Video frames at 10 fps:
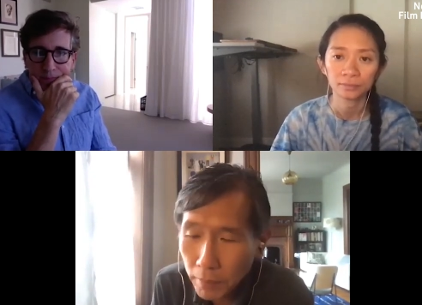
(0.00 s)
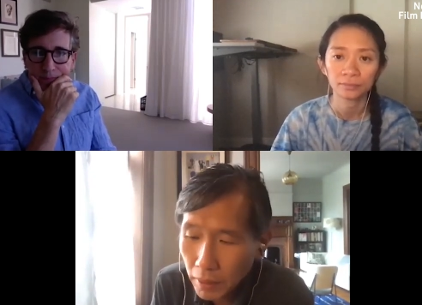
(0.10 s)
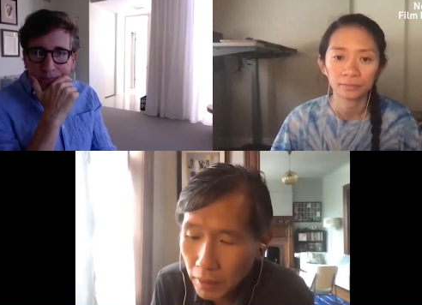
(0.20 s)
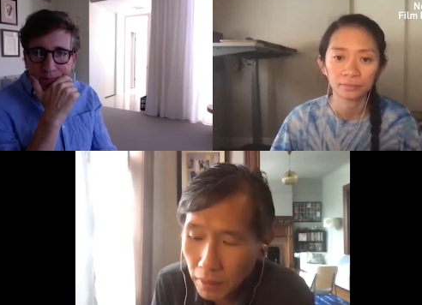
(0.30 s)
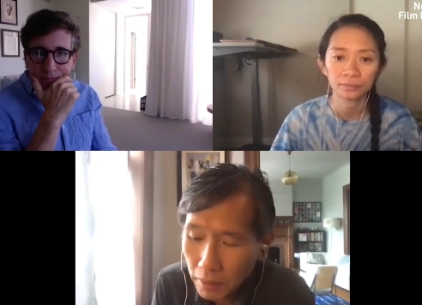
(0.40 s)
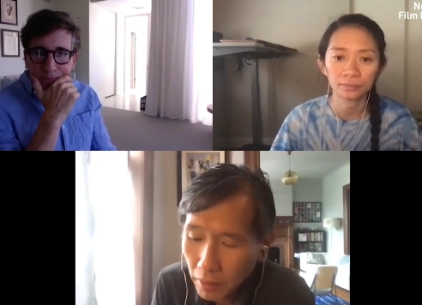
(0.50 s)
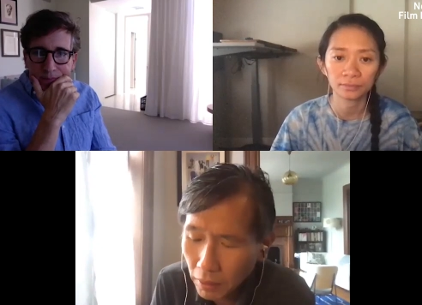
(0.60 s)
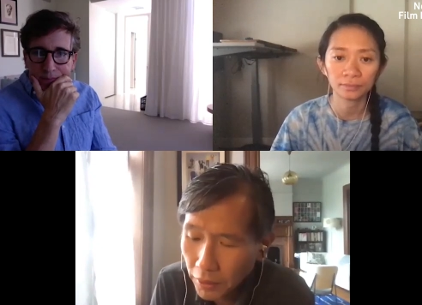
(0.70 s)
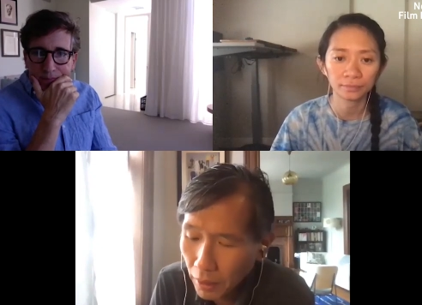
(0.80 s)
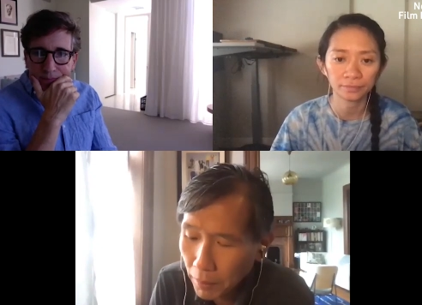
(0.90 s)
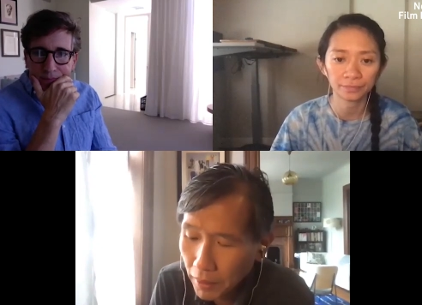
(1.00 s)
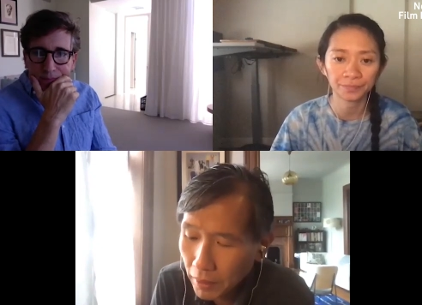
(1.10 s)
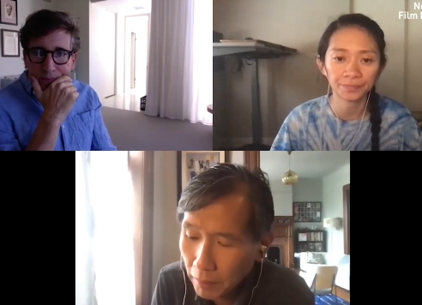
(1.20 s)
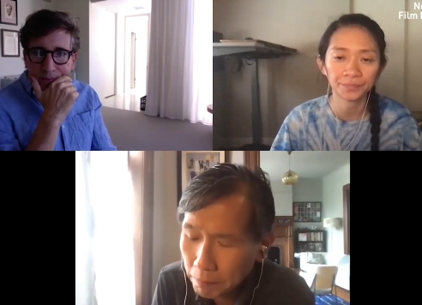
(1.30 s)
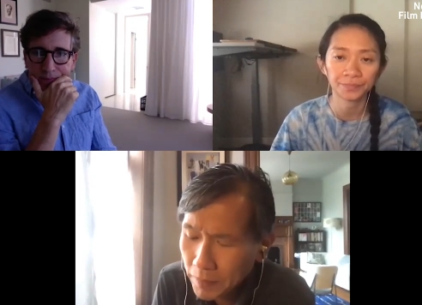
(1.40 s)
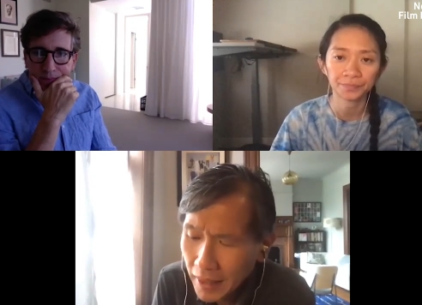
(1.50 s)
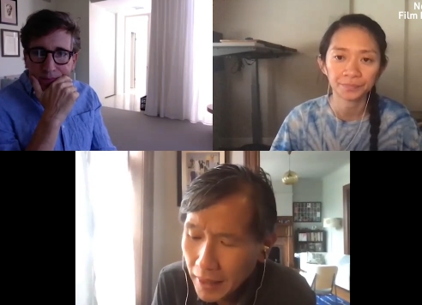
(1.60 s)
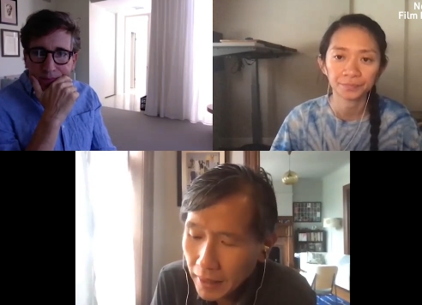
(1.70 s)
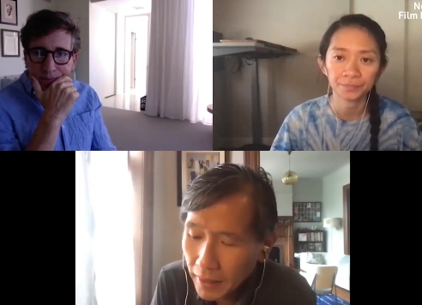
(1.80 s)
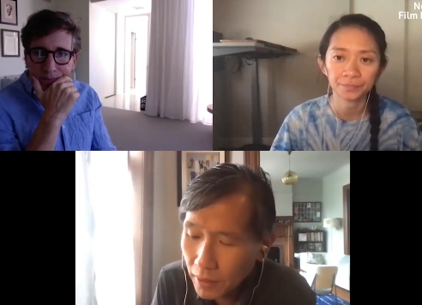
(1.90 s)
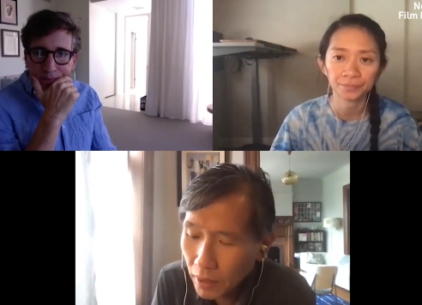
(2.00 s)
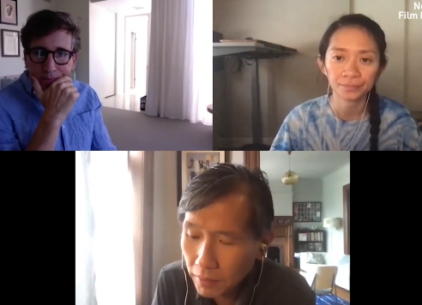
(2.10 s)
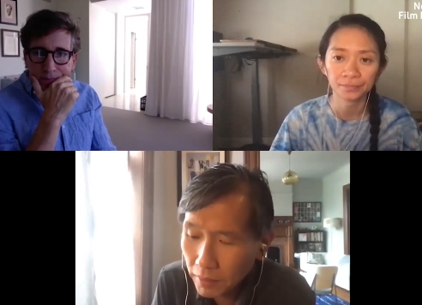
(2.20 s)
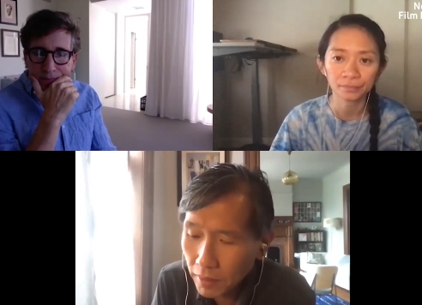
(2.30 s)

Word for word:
Speaker 1: and, and, and, all that, but um, it's not